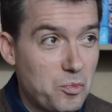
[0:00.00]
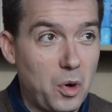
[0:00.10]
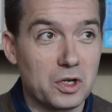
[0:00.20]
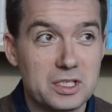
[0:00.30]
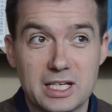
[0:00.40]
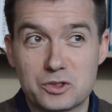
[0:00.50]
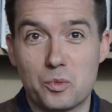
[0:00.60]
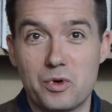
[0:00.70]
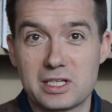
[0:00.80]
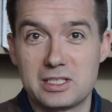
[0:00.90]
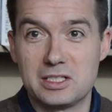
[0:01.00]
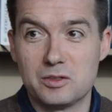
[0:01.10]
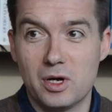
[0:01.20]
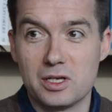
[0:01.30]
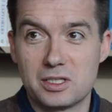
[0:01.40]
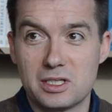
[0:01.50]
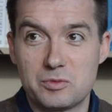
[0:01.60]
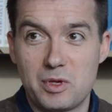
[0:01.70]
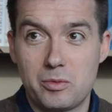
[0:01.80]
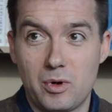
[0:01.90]
politics or Brexit demands that
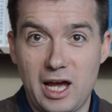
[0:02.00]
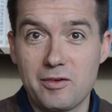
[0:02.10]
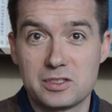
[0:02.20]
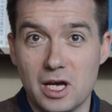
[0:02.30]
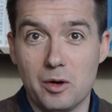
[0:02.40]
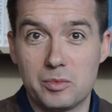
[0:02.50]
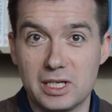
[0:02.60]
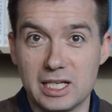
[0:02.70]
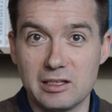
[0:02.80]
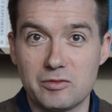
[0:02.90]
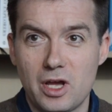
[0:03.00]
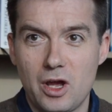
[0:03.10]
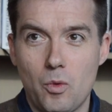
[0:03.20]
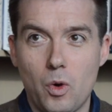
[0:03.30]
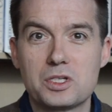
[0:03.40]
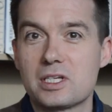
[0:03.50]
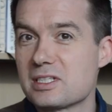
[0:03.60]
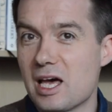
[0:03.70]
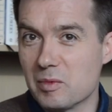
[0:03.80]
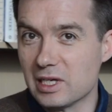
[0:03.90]
these people have to up and leave? What does
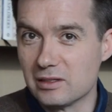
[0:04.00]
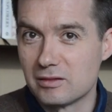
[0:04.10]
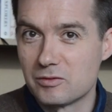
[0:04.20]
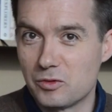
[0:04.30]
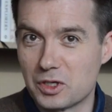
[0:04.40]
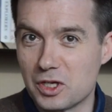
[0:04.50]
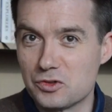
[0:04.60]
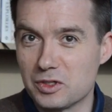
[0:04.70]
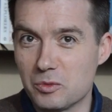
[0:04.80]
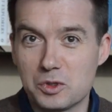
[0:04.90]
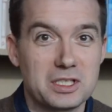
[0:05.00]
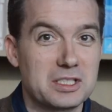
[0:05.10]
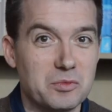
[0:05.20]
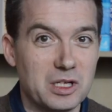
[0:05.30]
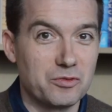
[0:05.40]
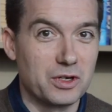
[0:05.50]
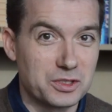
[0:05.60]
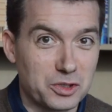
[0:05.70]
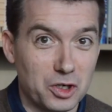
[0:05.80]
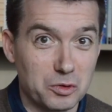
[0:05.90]
that mean for a country? What does it mean for
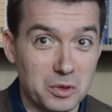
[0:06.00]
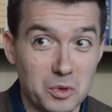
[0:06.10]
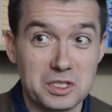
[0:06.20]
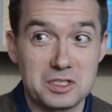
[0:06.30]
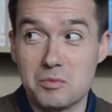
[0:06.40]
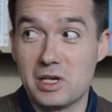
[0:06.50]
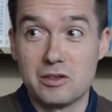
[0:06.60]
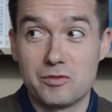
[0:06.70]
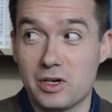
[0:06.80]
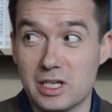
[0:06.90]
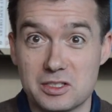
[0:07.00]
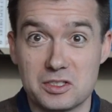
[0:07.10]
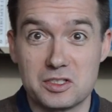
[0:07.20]
its economy? What does it mean for it as a